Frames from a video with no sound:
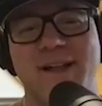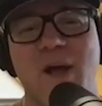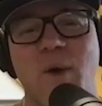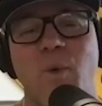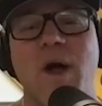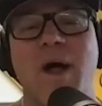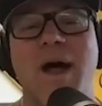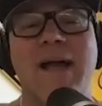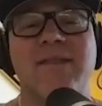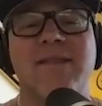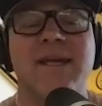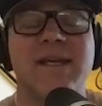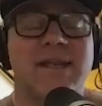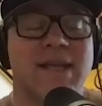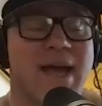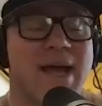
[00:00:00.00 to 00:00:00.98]
Well, I
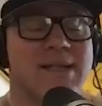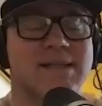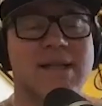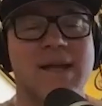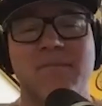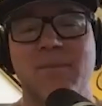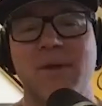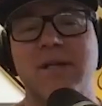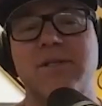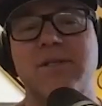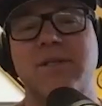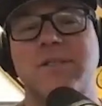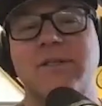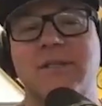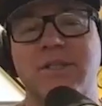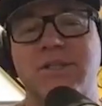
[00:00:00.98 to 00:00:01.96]
think the S10 Blazer
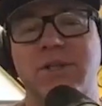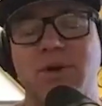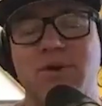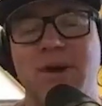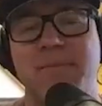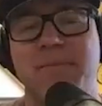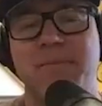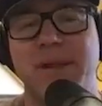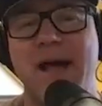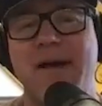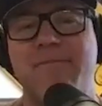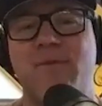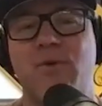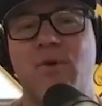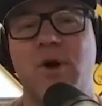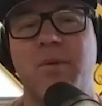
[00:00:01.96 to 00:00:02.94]
is such a great
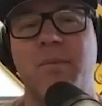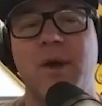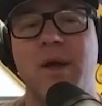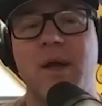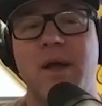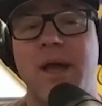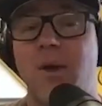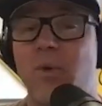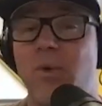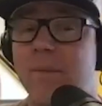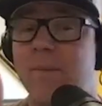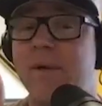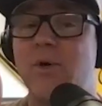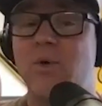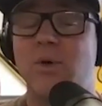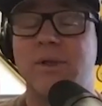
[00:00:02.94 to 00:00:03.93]
platform. It would
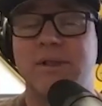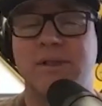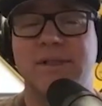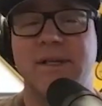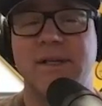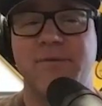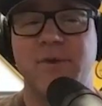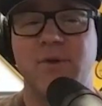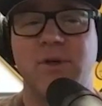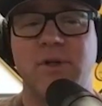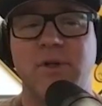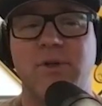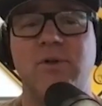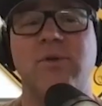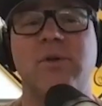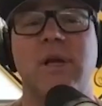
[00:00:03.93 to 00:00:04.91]
be cool to see if you could
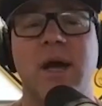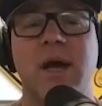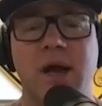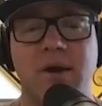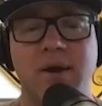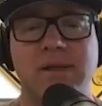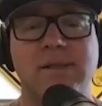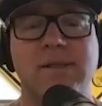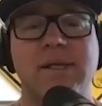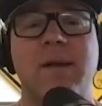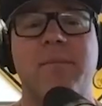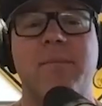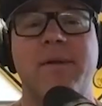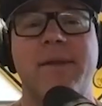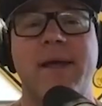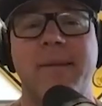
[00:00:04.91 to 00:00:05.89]
do an IRS
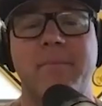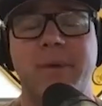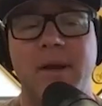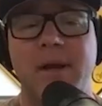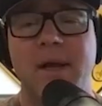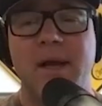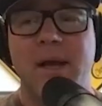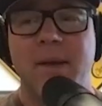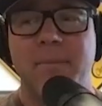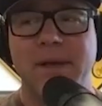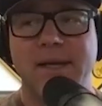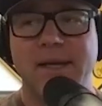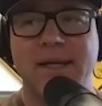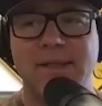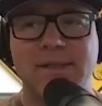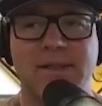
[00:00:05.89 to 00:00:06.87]
setup on that, but
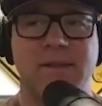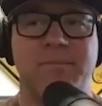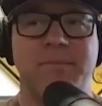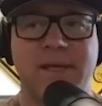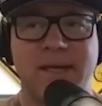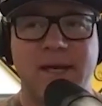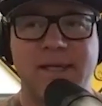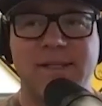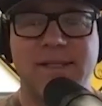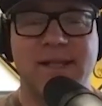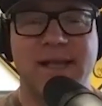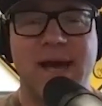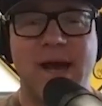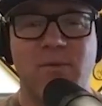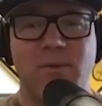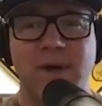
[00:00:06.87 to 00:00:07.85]
because of
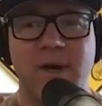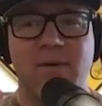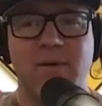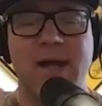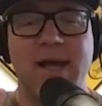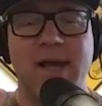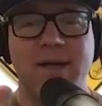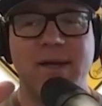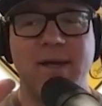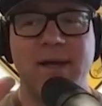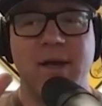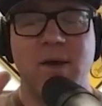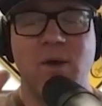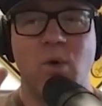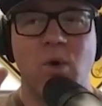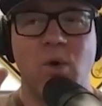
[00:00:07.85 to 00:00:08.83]
that rear end,
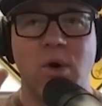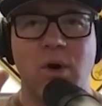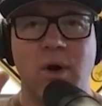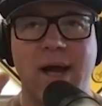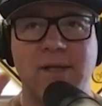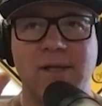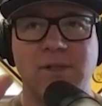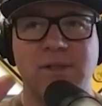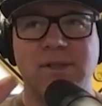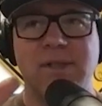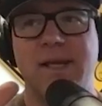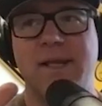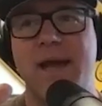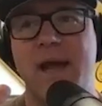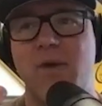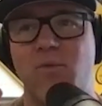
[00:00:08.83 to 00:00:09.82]
or I should
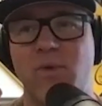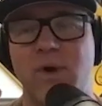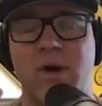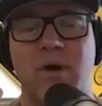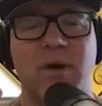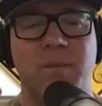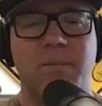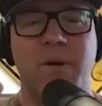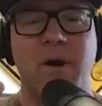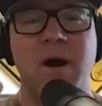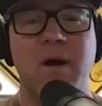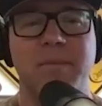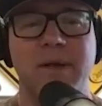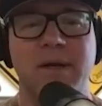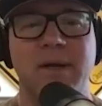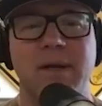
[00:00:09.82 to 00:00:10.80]
say that rear
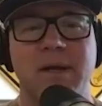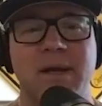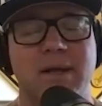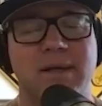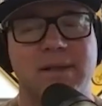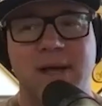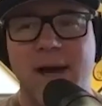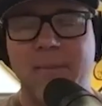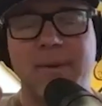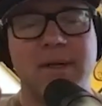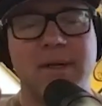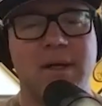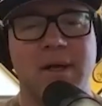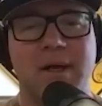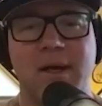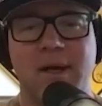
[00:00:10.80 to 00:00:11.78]
compartment, tubbing
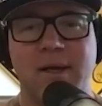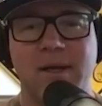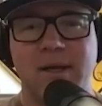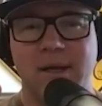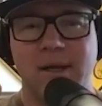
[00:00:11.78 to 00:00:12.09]
a